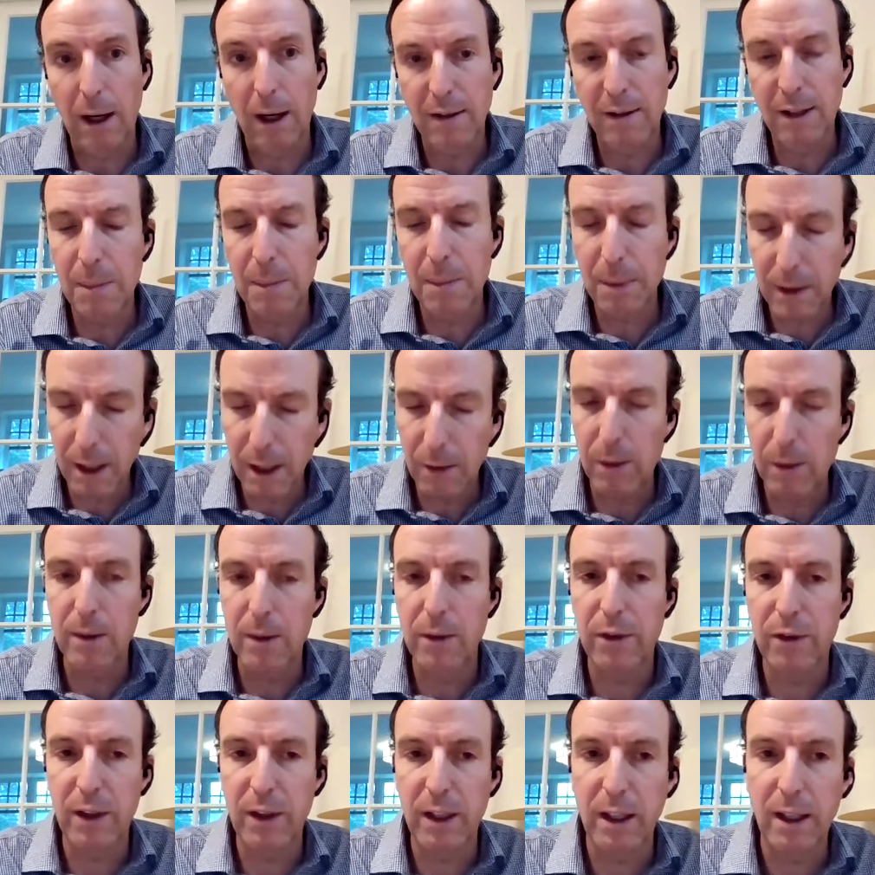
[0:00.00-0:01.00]
That's typically what
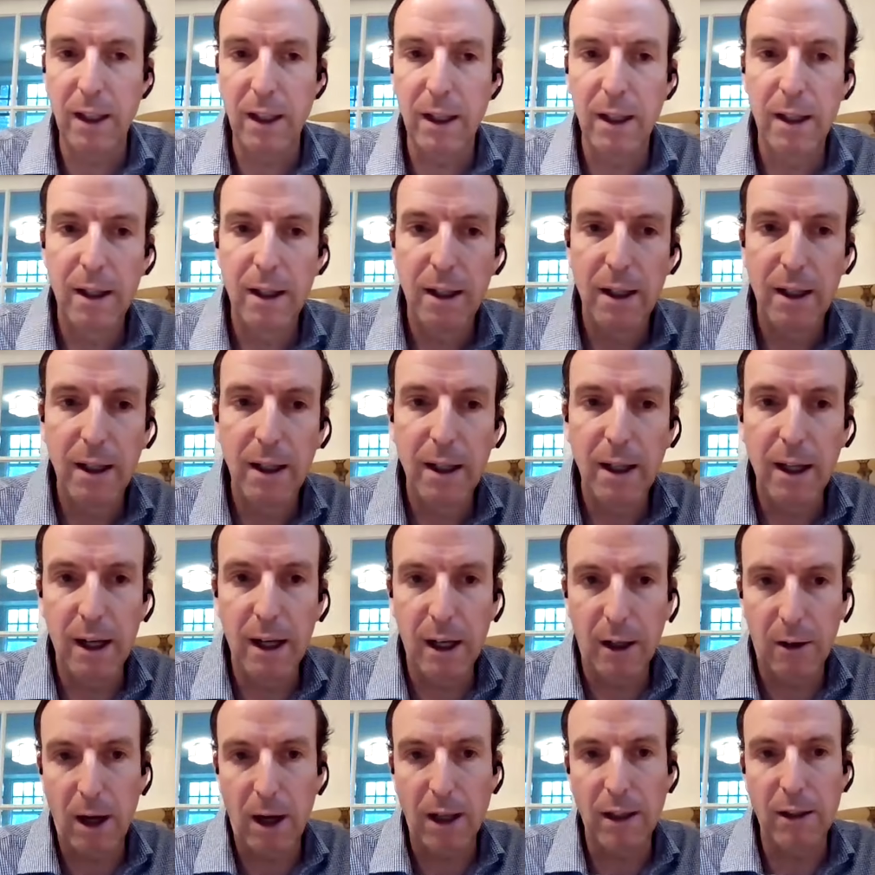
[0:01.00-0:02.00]
you see
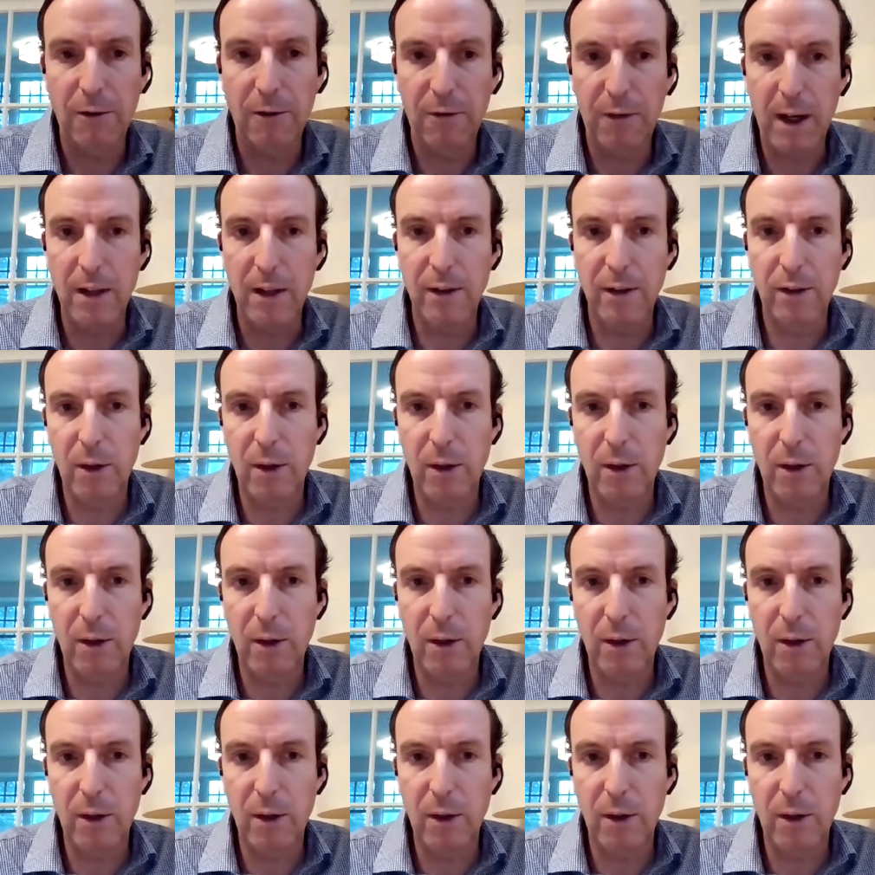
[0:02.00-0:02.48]
in a corrective phase.